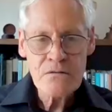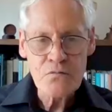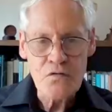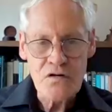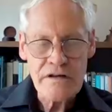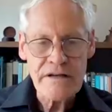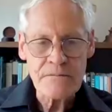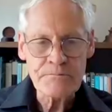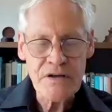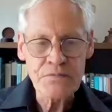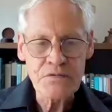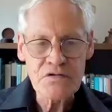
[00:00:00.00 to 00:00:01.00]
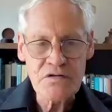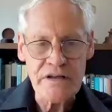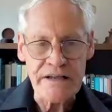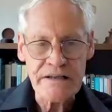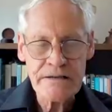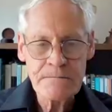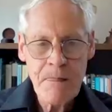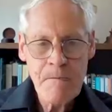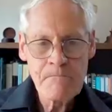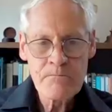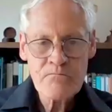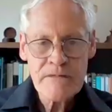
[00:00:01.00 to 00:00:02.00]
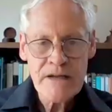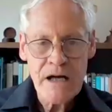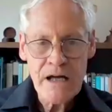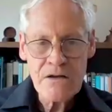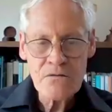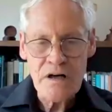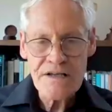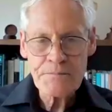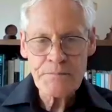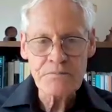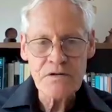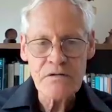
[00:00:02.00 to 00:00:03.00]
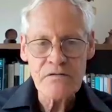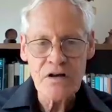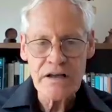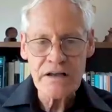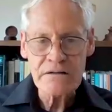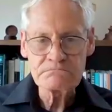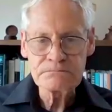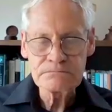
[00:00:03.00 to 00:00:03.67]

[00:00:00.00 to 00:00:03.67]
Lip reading: the water that people drink. Otherwise, people have got to